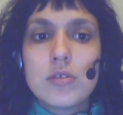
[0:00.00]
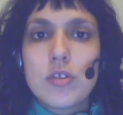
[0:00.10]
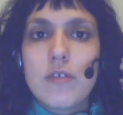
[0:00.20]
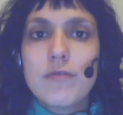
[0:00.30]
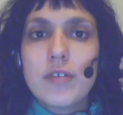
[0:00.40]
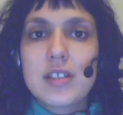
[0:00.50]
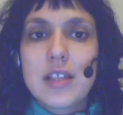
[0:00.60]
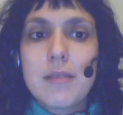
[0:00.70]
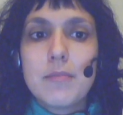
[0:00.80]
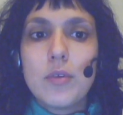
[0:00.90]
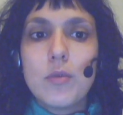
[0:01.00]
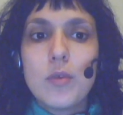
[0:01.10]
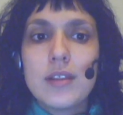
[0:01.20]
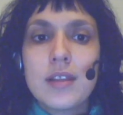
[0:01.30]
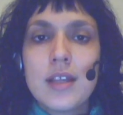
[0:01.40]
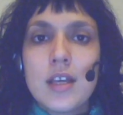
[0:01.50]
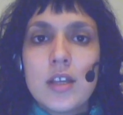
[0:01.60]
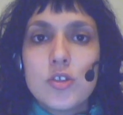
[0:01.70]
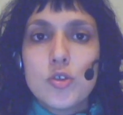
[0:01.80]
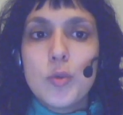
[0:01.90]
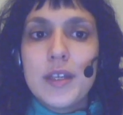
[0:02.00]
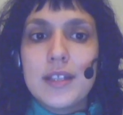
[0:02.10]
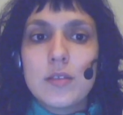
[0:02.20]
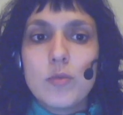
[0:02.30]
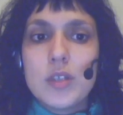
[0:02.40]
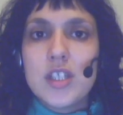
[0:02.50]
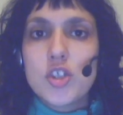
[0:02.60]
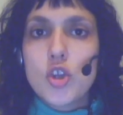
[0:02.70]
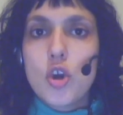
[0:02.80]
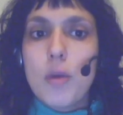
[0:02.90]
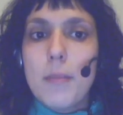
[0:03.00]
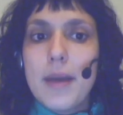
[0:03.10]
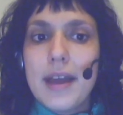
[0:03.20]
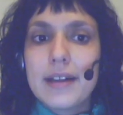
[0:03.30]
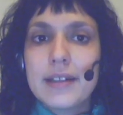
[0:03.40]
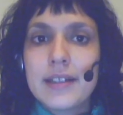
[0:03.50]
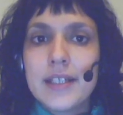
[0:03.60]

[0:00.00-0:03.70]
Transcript: So for example, with to eat, which is comer,